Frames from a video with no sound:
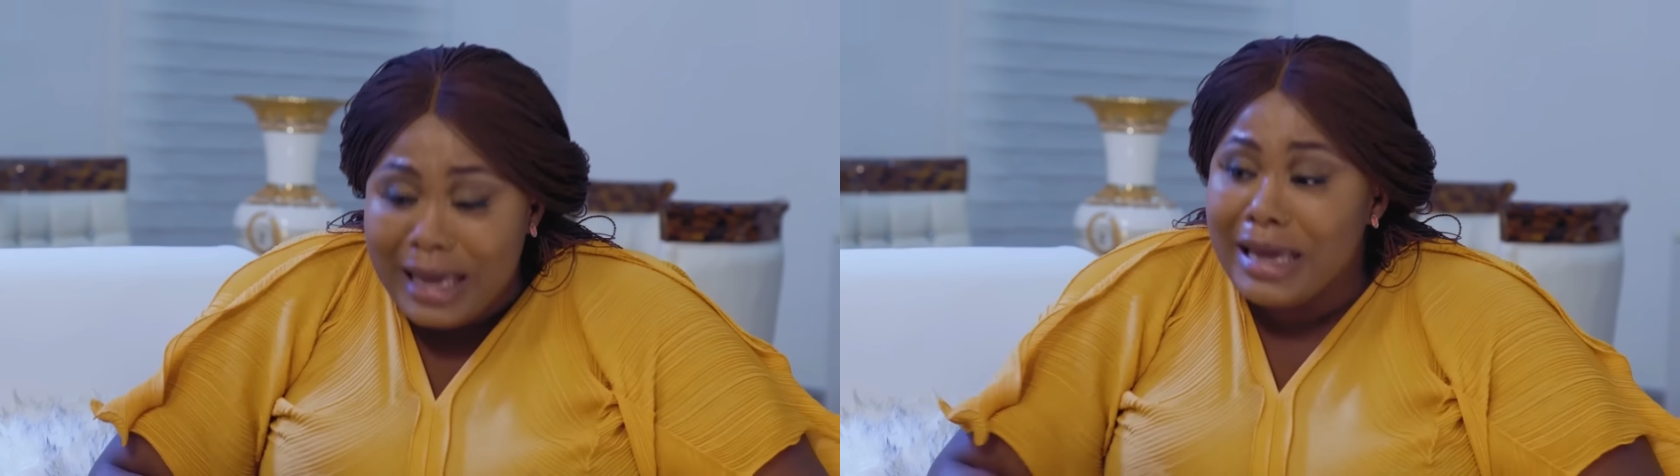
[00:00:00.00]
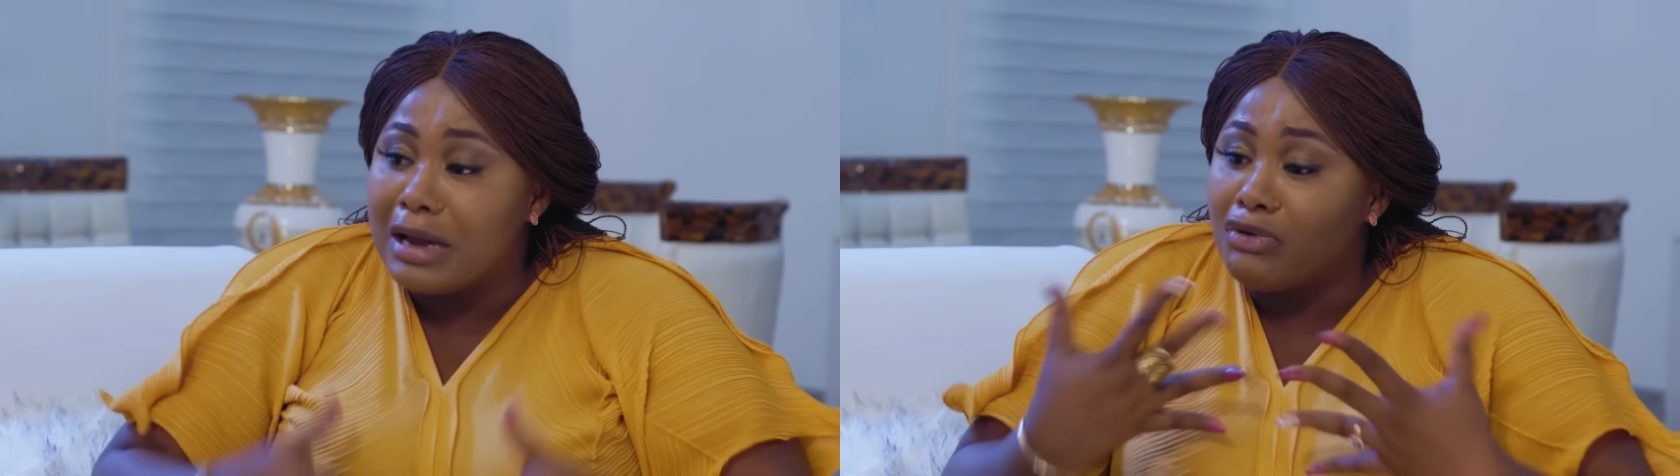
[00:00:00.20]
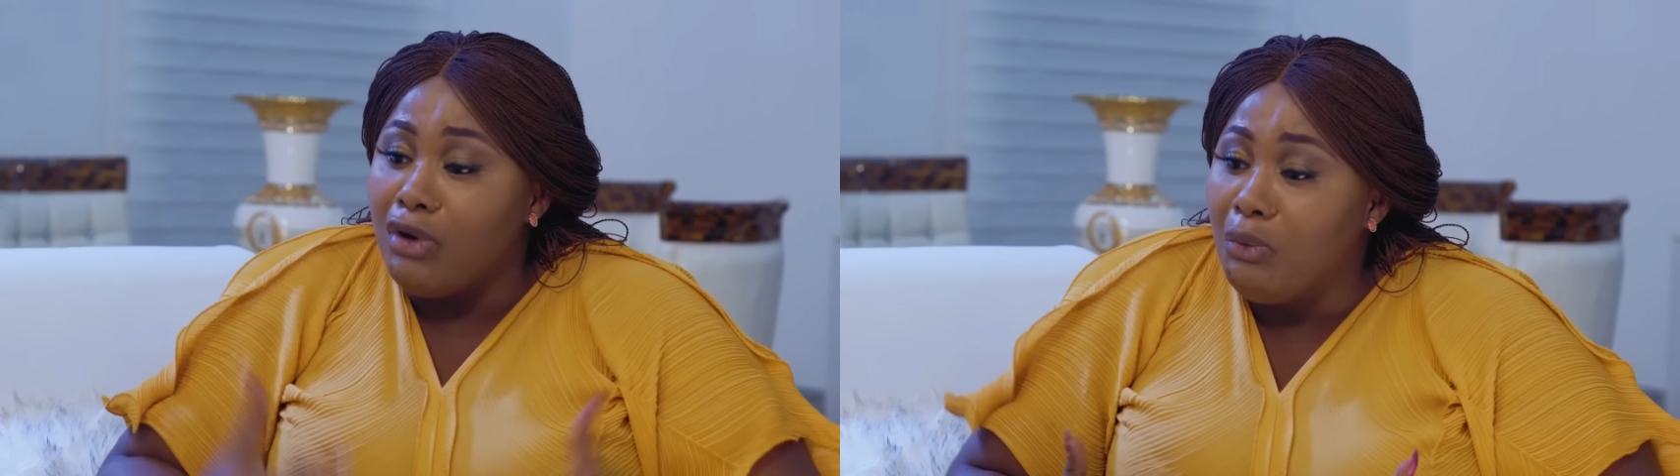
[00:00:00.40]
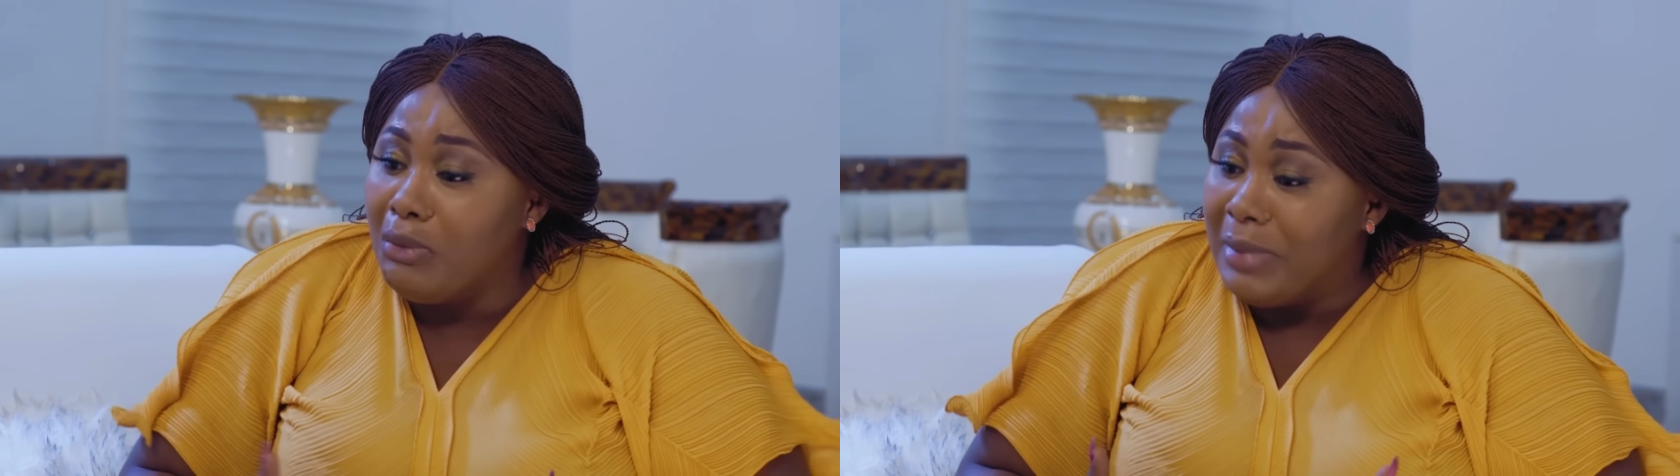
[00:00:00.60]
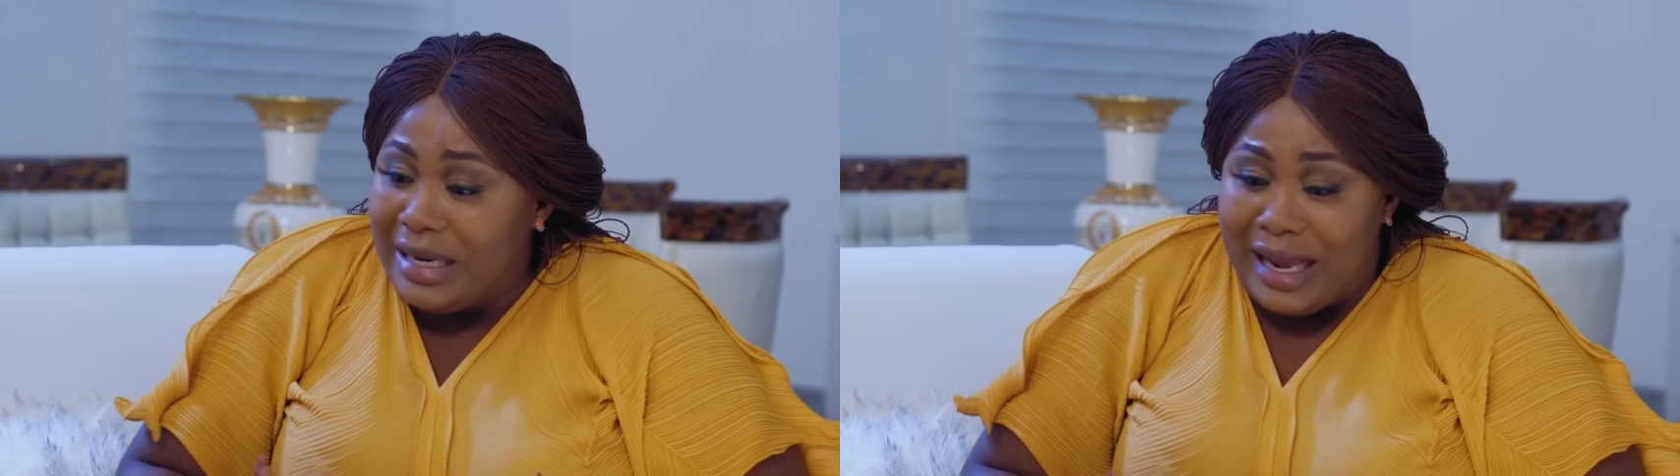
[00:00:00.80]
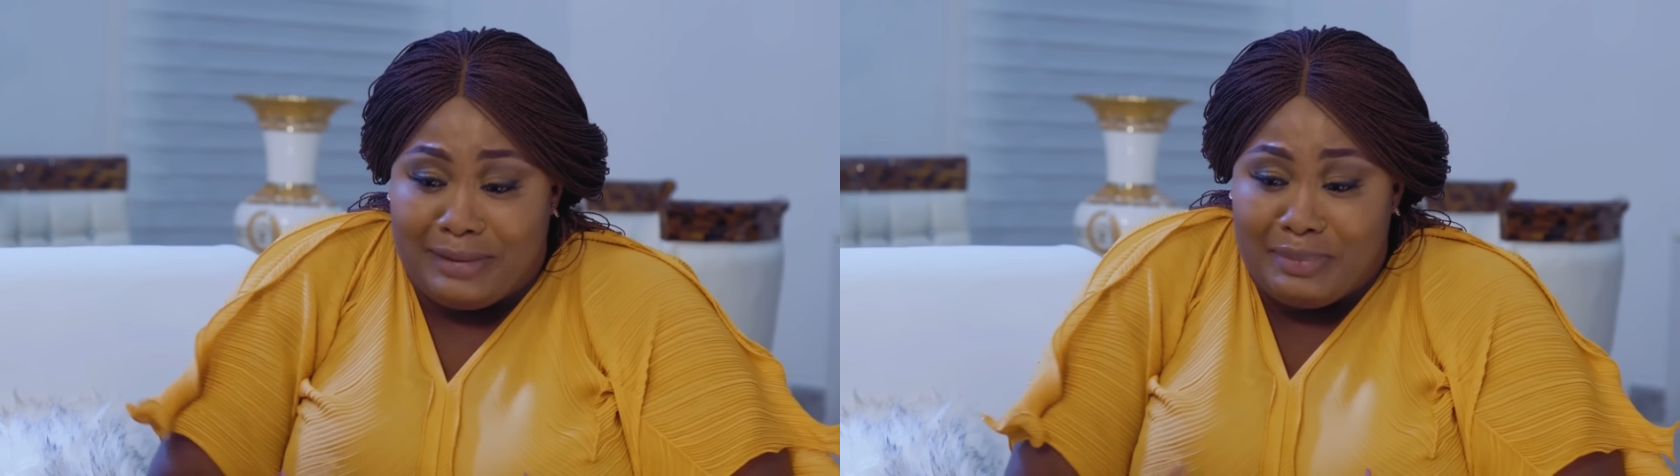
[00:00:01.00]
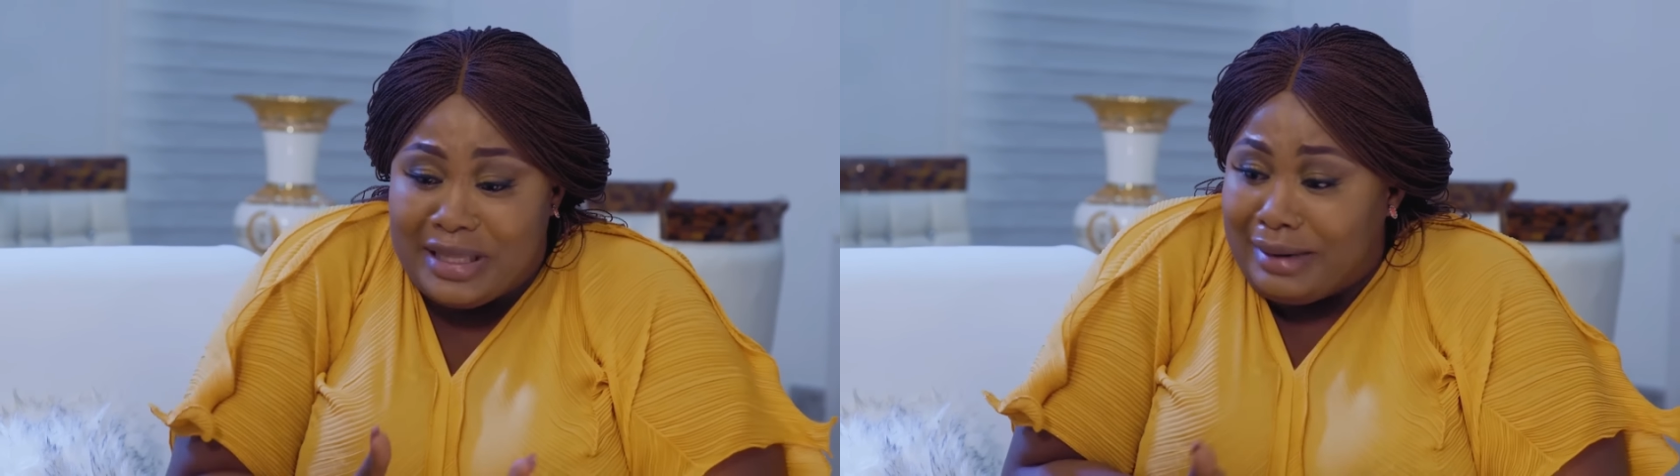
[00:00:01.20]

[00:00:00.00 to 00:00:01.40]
a grown woman like me,